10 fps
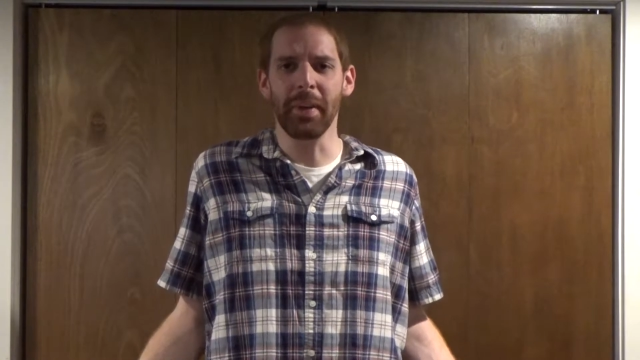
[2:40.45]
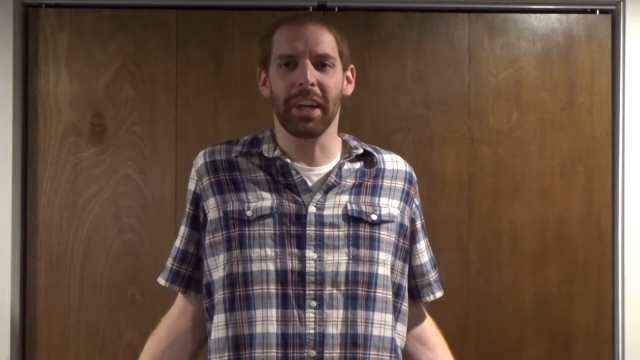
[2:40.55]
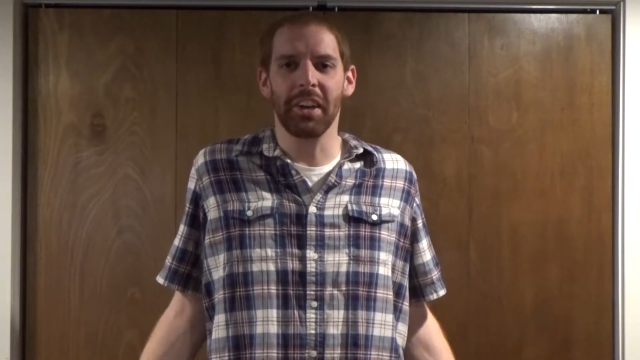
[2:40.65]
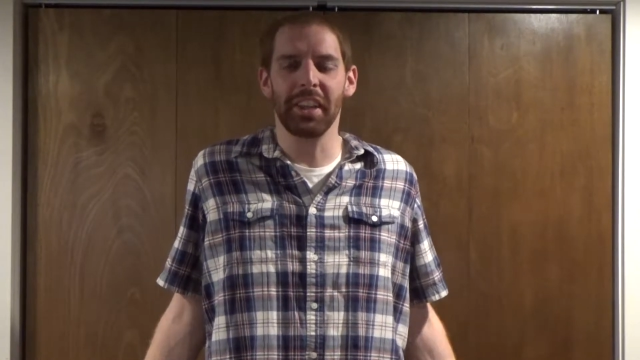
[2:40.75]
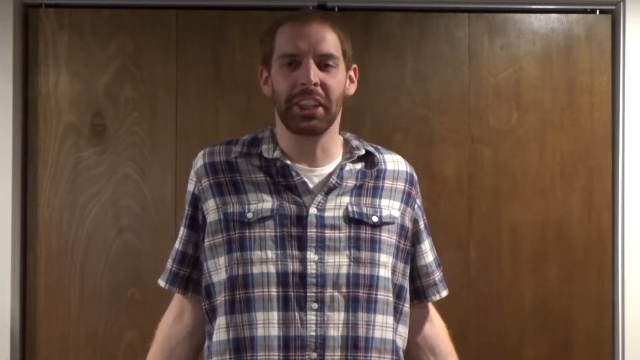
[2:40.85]

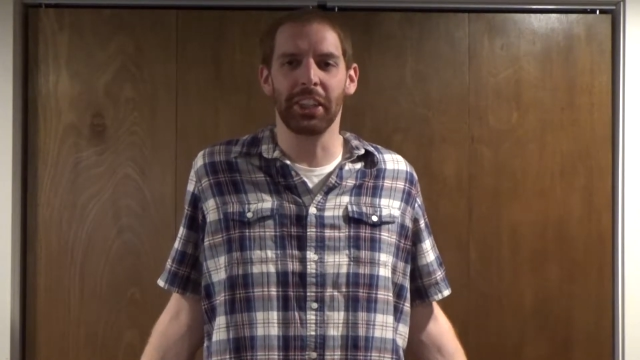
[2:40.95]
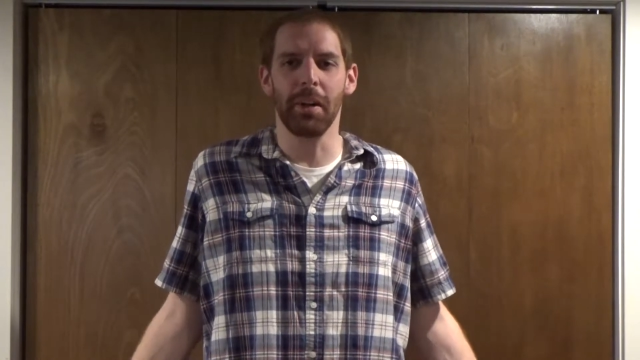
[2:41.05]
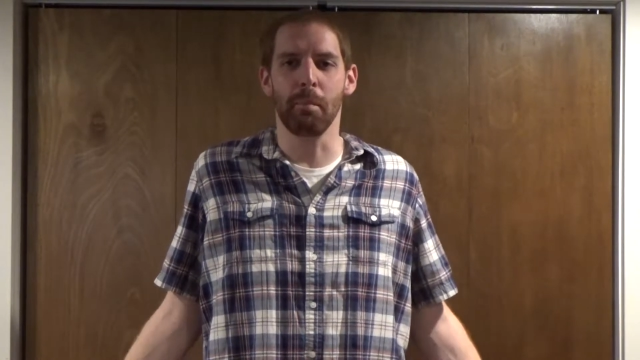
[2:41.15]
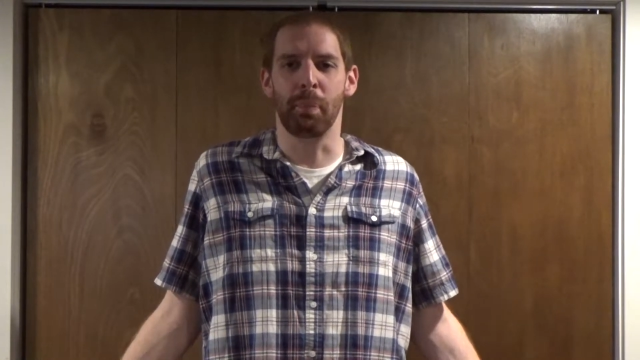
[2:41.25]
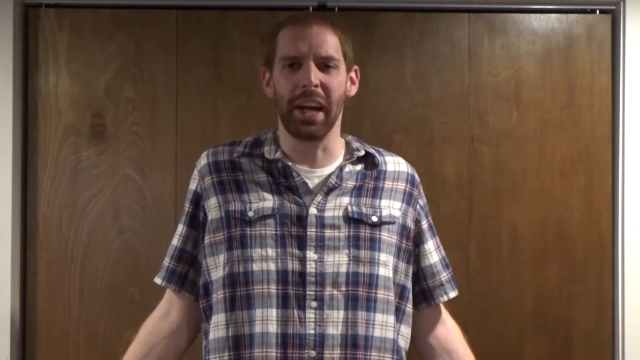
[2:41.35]
because they
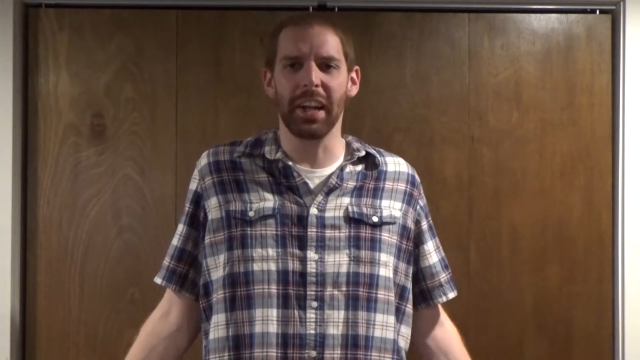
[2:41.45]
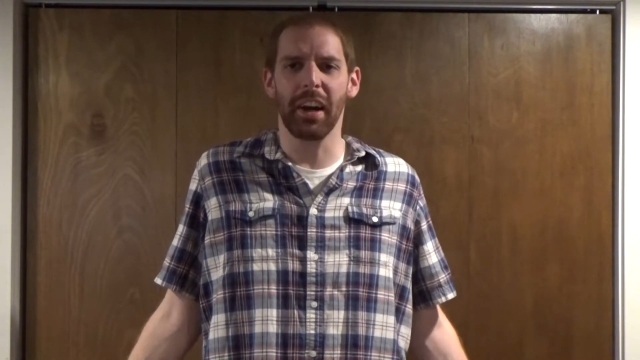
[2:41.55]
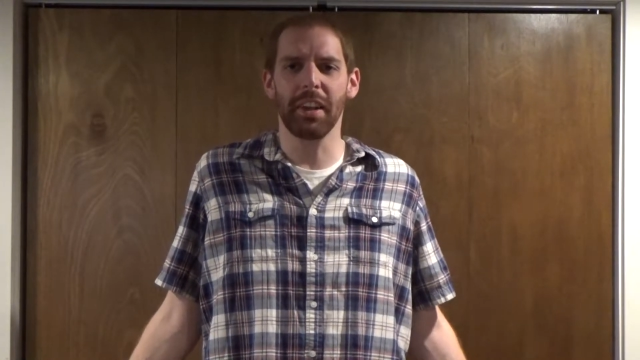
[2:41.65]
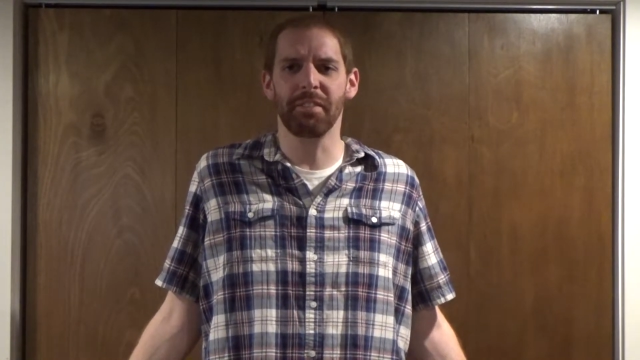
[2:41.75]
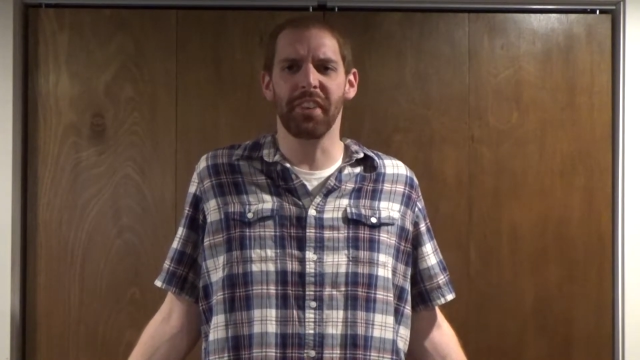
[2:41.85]
shouldn't be there
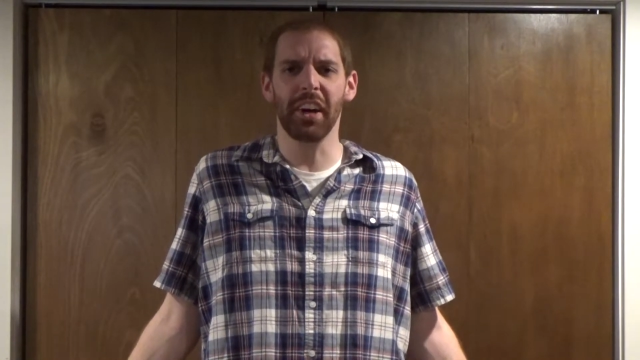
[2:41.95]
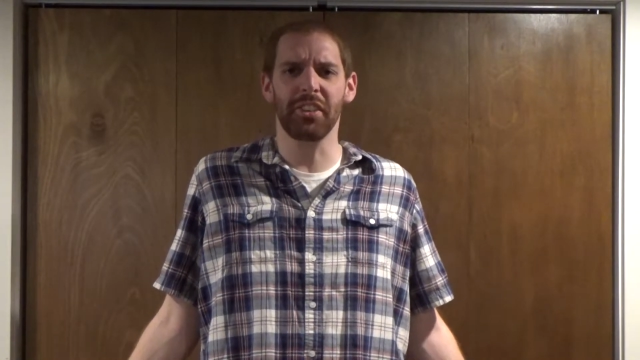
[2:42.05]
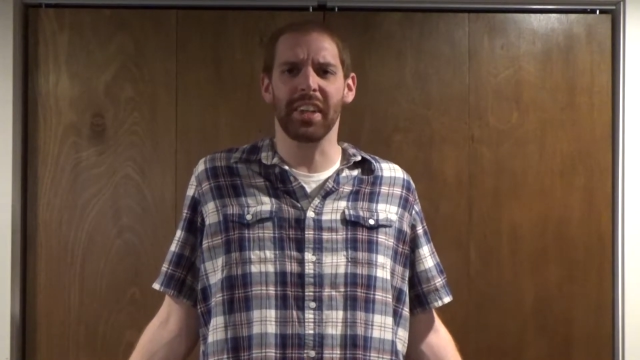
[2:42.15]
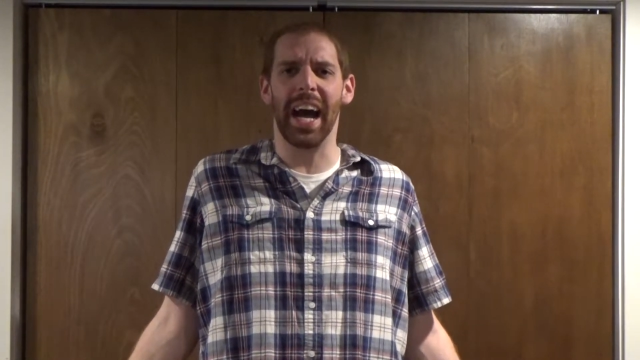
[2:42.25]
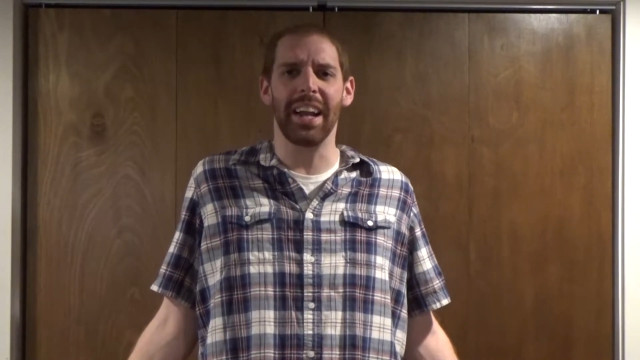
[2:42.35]
in the
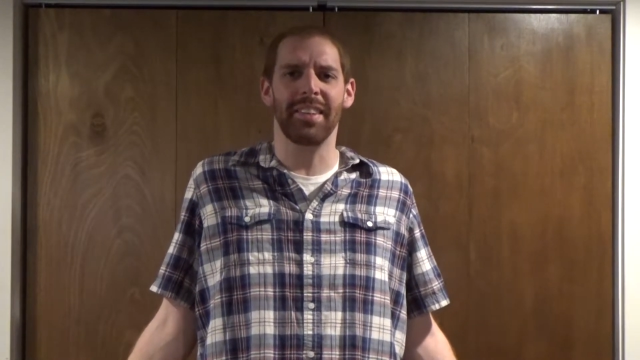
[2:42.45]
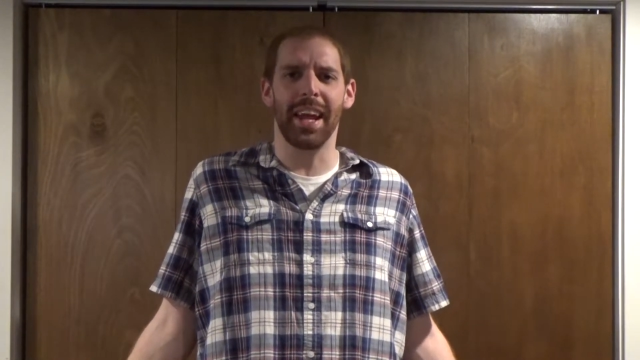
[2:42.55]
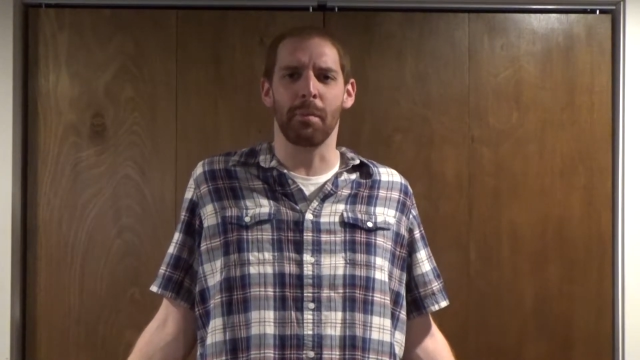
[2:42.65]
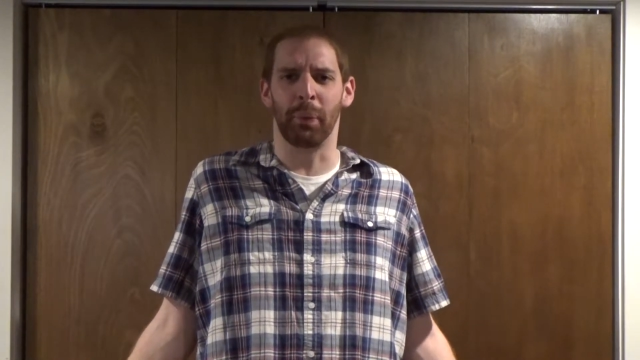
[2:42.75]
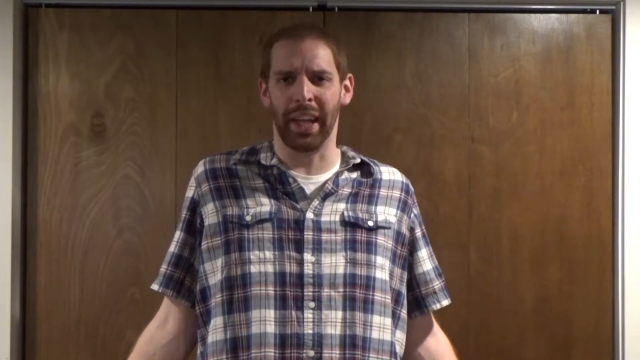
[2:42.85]
first
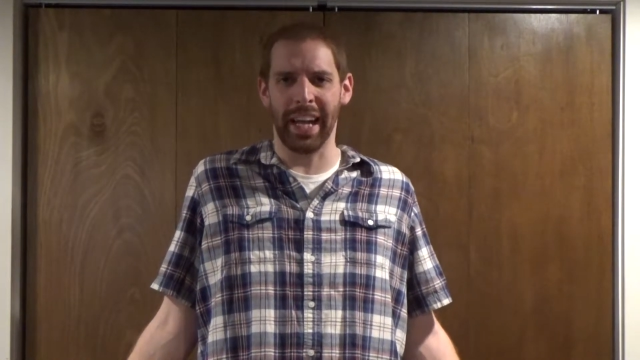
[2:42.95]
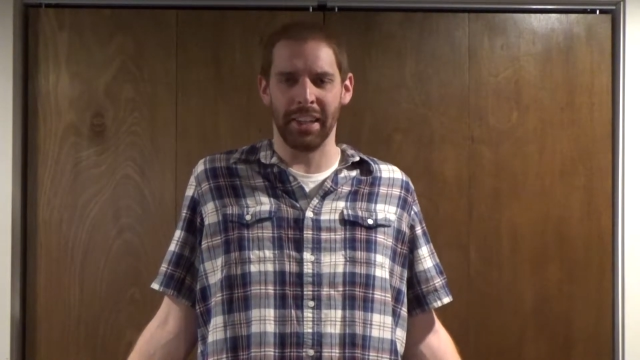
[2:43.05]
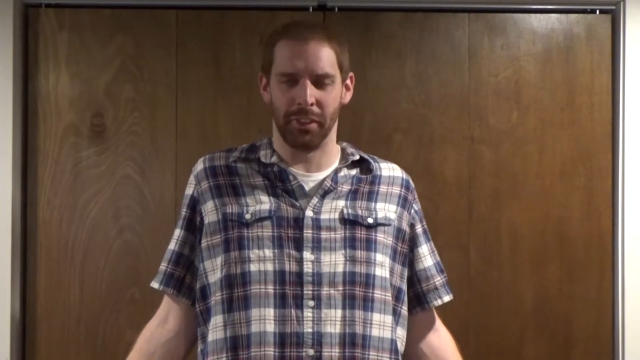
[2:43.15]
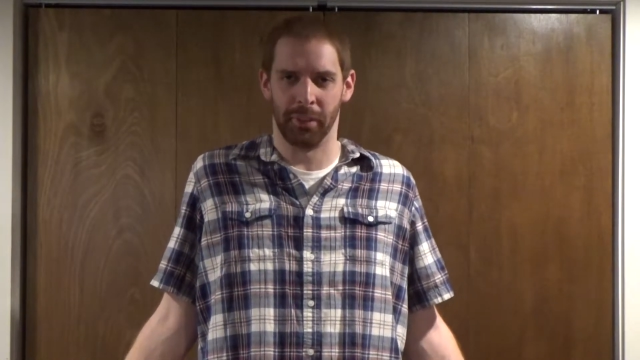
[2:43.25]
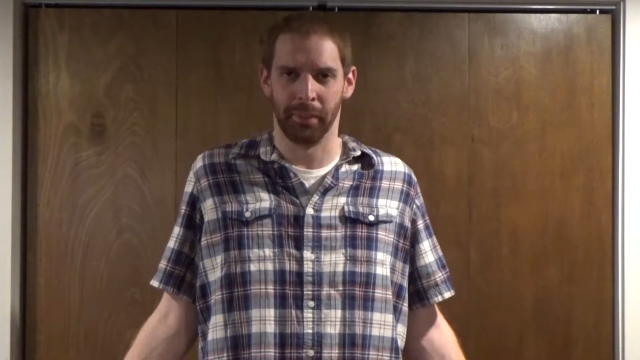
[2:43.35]
goddamn
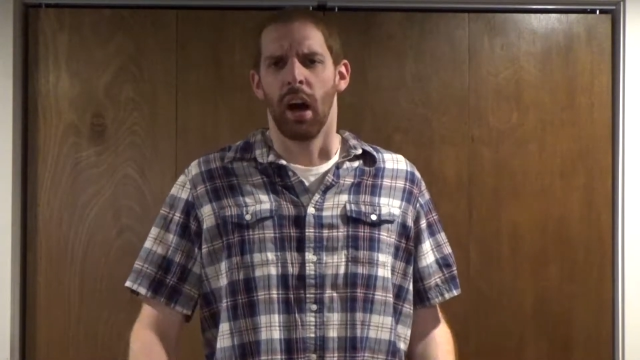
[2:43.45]
place.